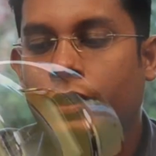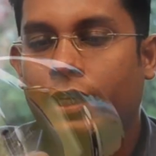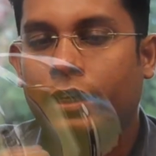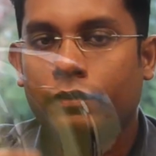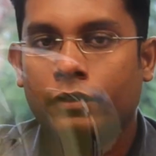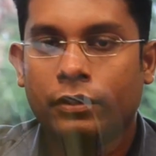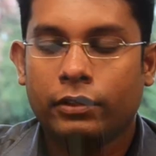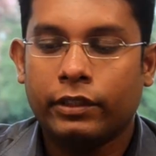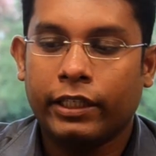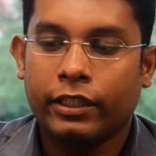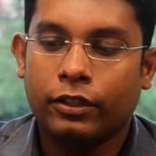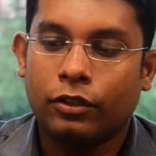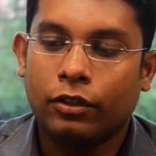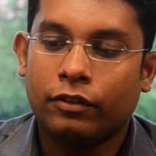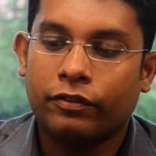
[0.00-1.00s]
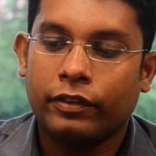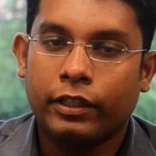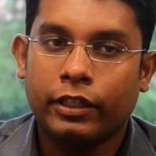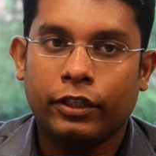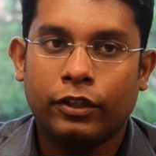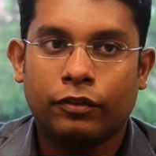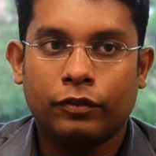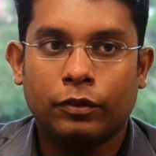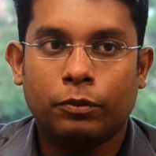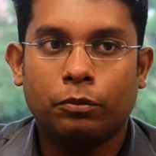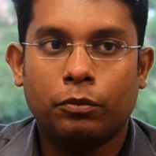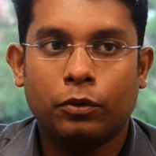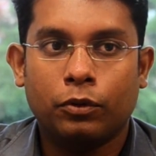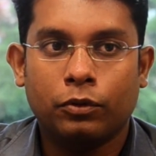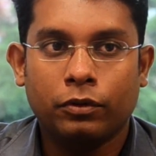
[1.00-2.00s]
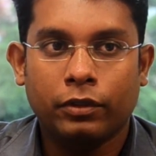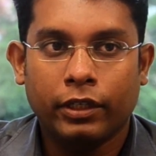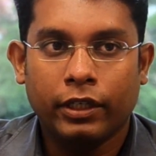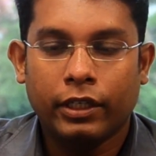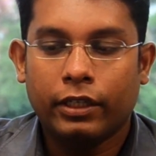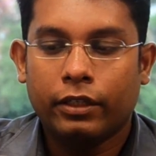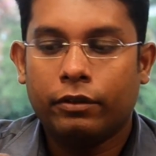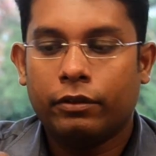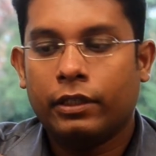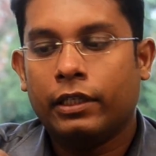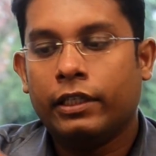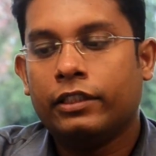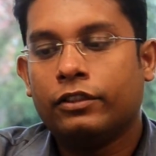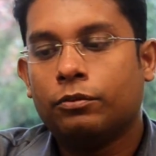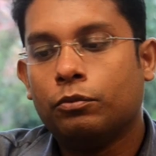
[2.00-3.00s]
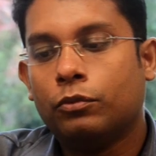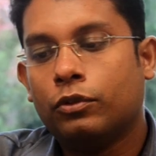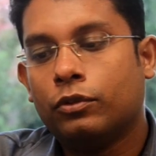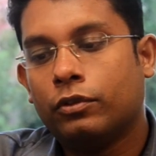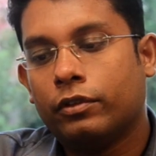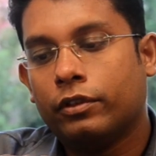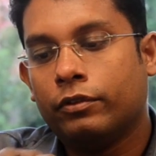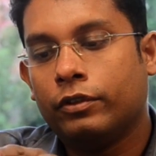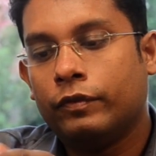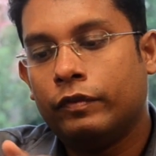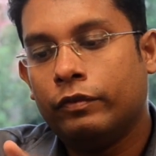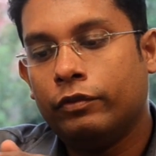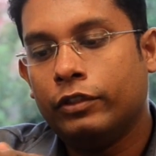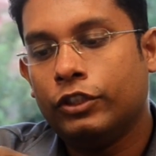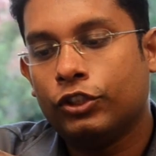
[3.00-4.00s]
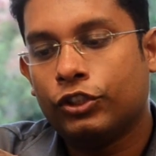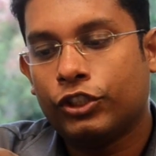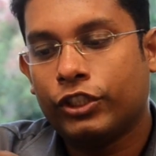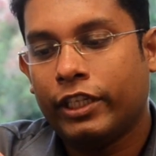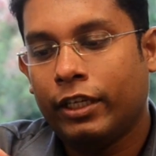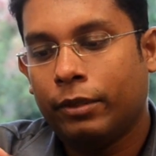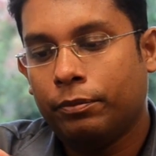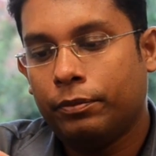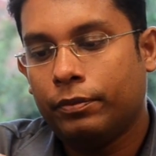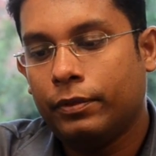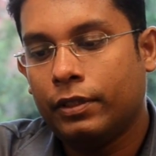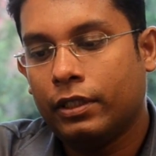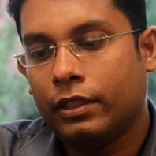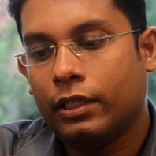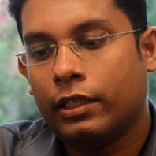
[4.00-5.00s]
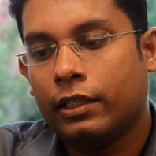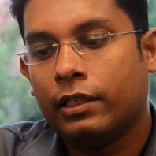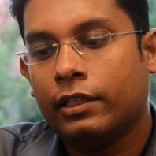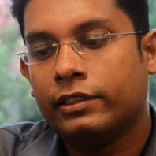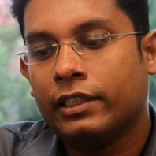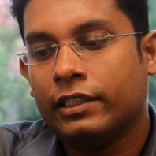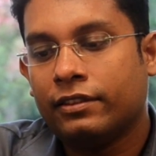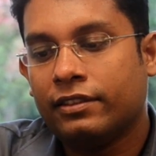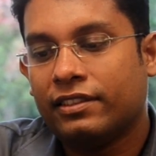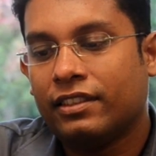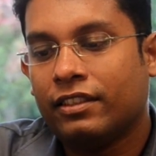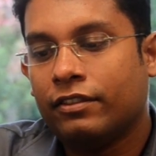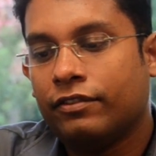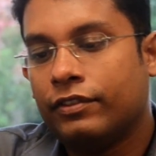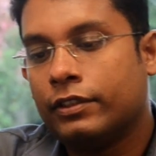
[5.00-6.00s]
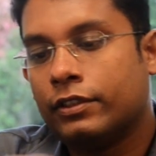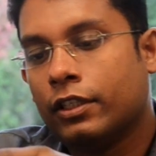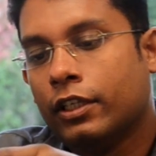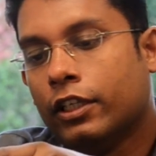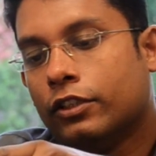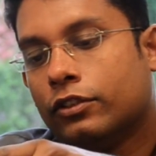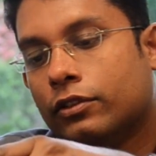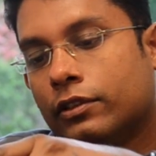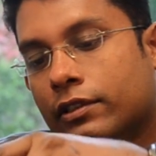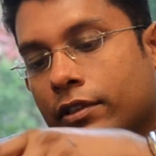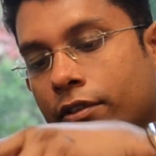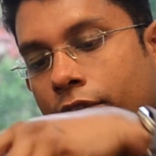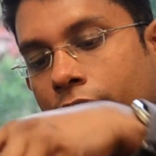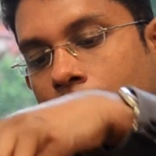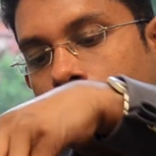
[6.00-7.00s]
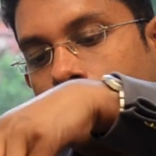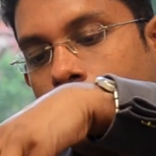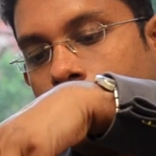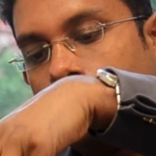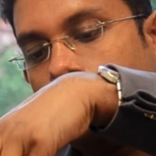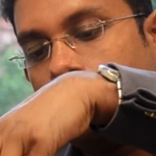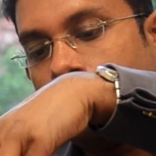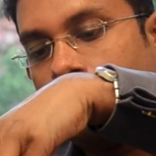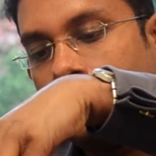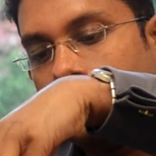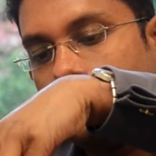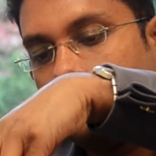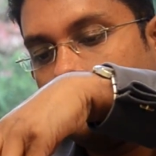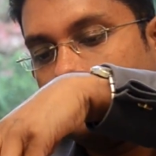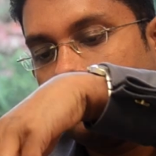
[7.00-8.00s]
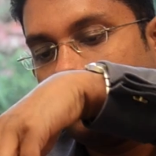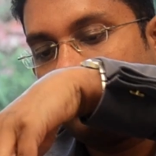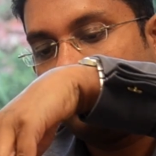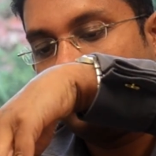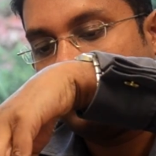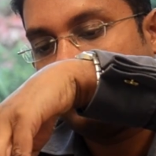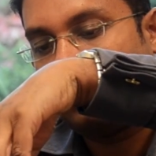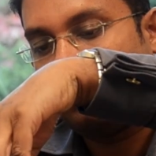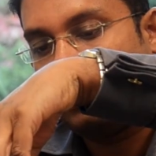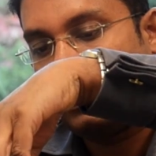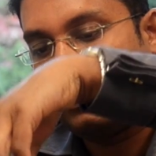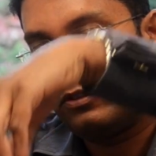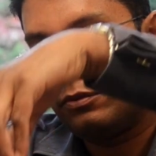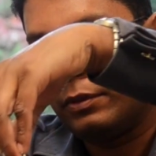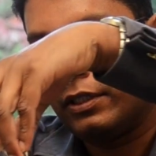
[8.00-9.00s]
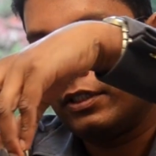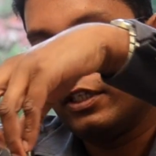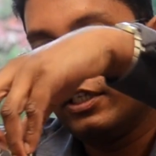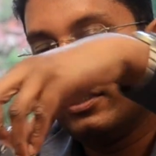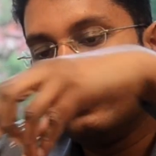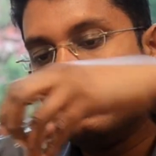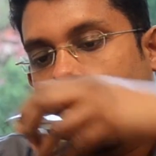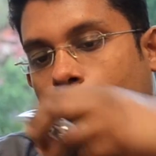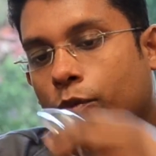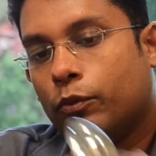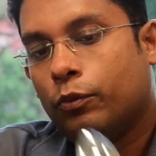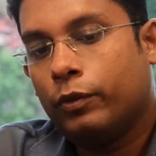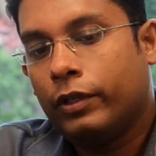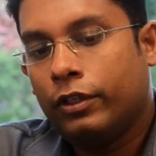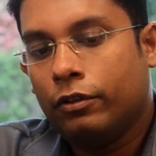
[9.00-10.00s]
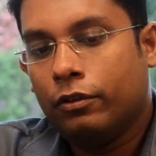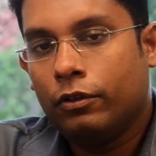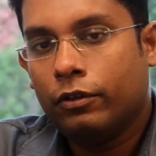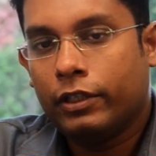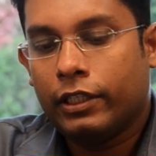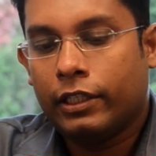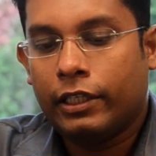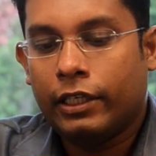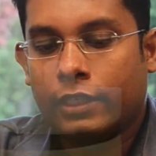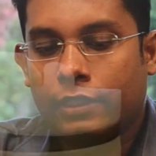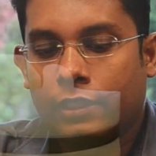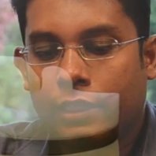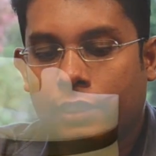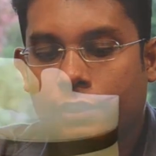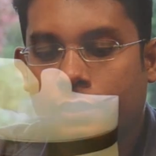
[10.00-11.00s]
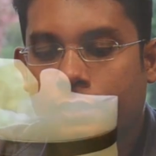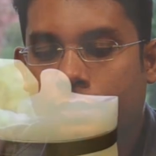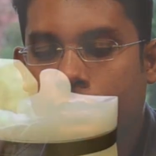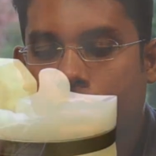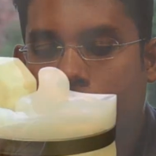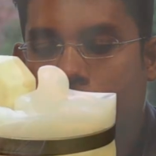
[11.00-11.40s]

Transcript: haven't taken off any of the bone really. It's more, we just shape the cartilage and the surface. So it's really in effect a surface replacement. So when you look at that, that is